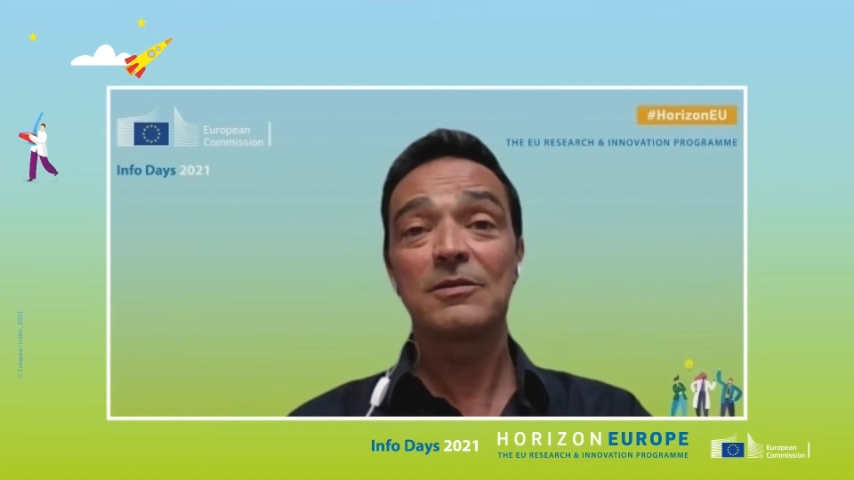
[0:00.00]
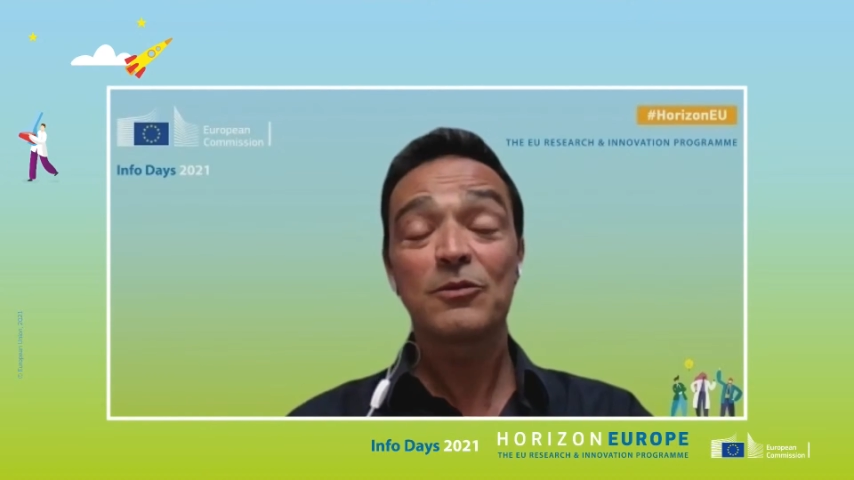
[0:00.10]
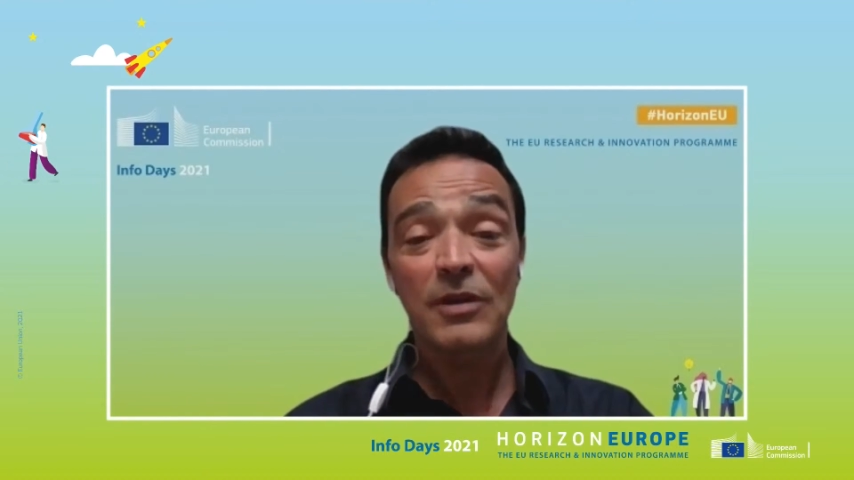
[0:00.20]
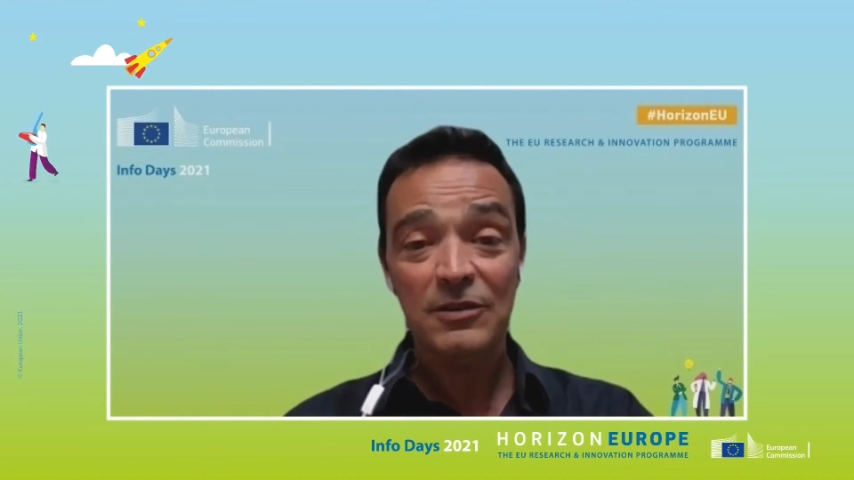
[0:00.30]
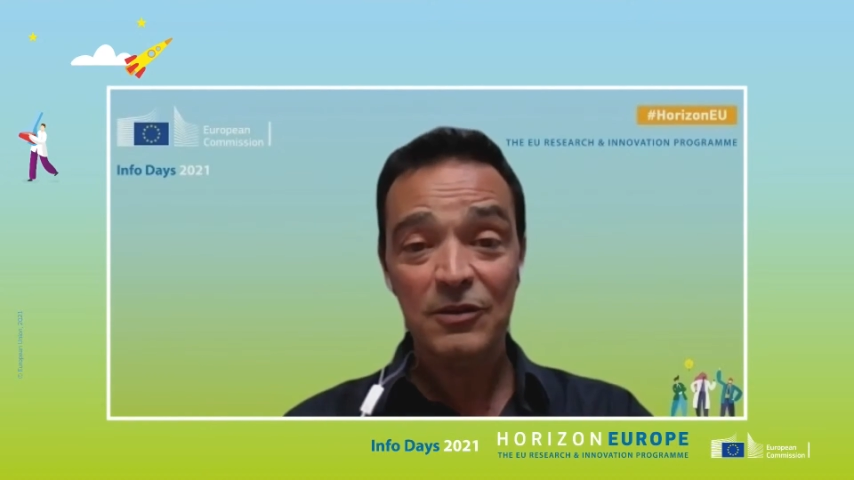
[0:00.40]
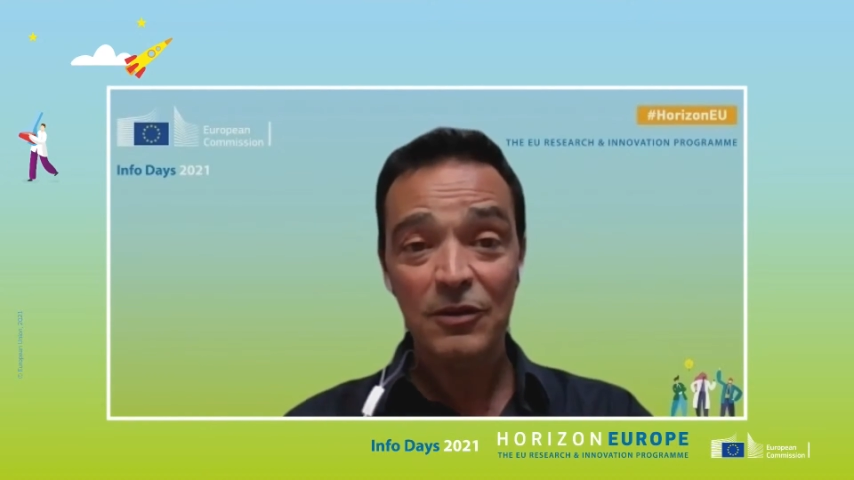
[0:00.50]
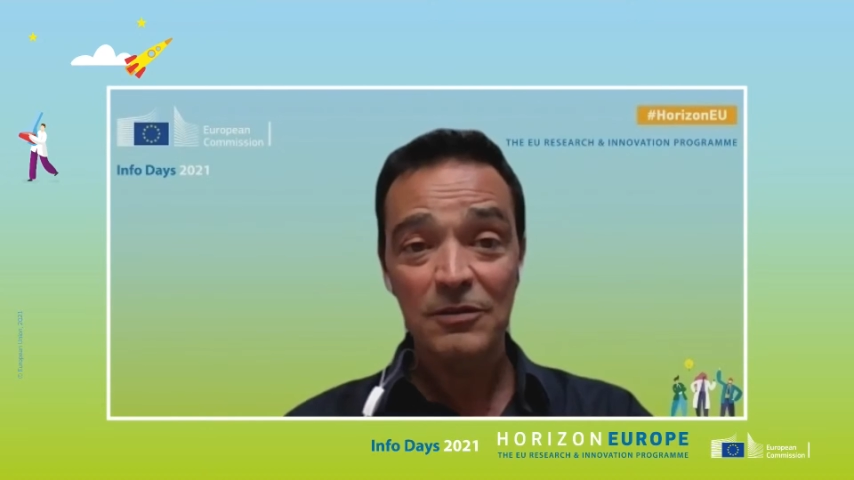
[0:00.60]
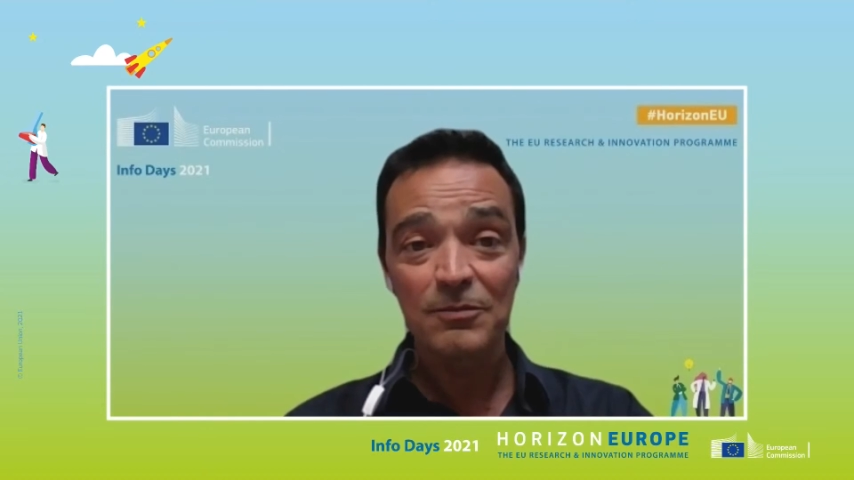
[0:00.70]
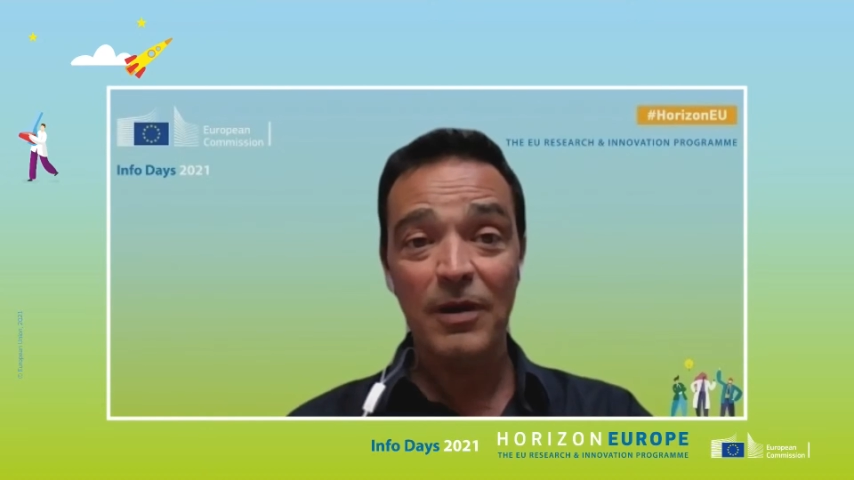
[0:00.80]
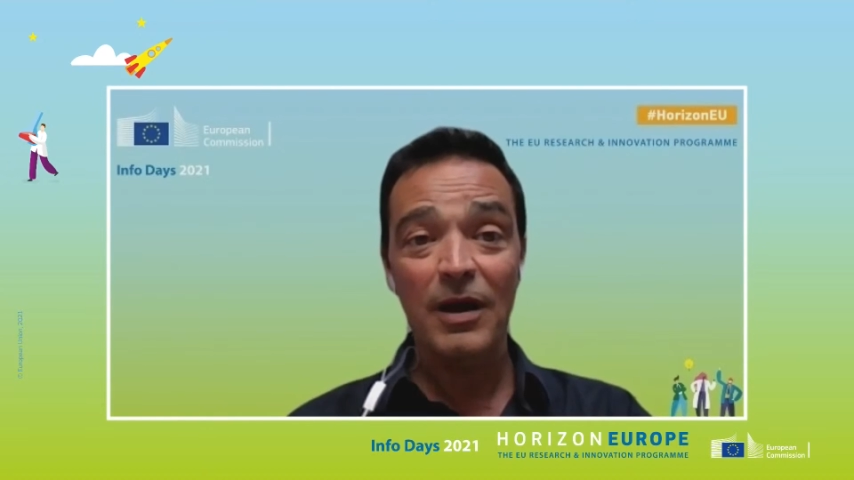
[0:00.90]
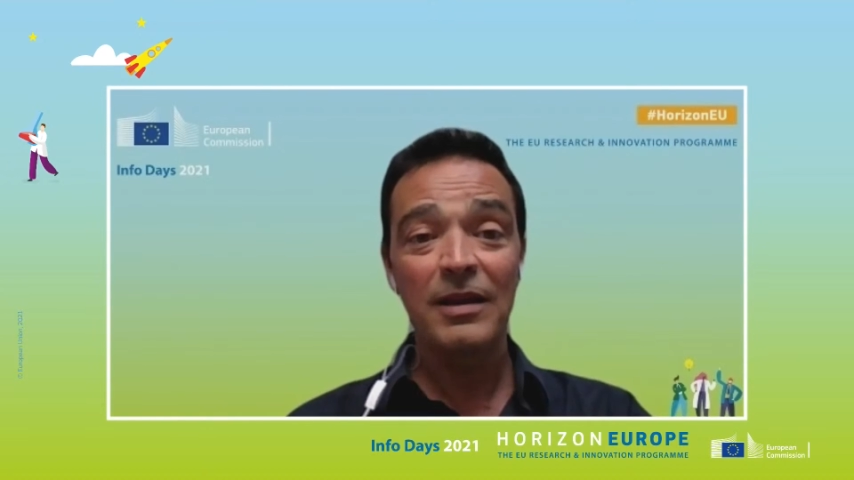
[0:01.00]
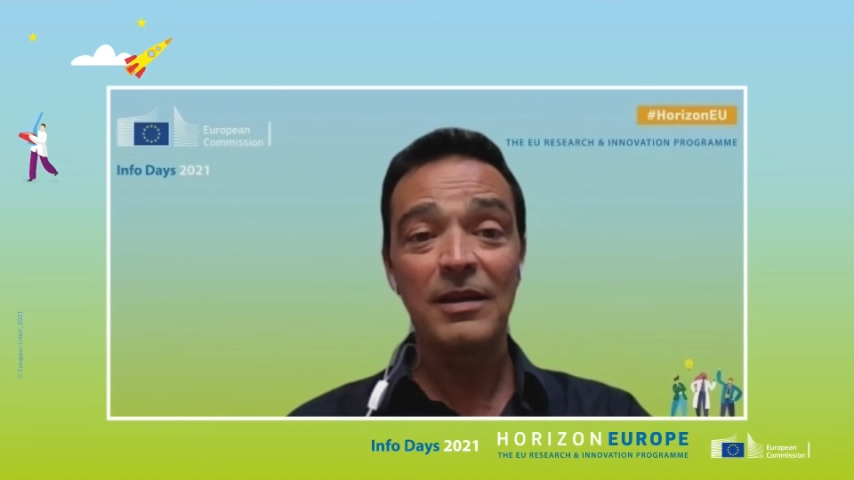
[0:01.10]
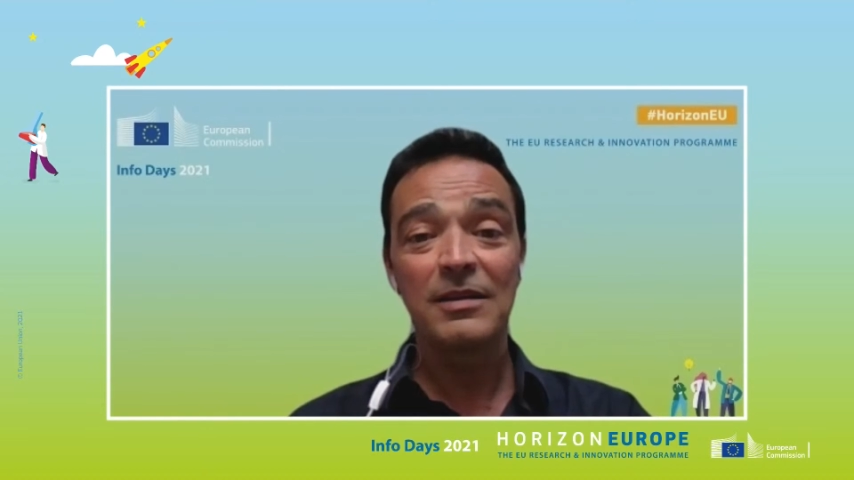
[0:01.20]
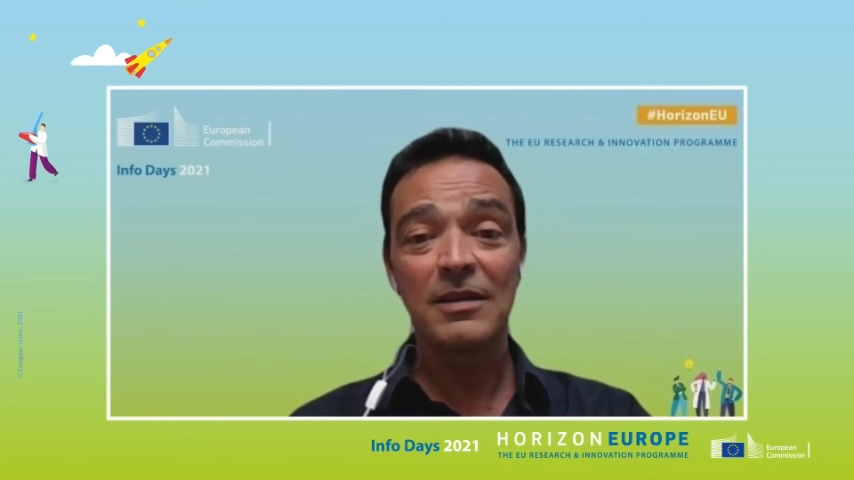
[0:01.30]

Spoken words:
suggestion by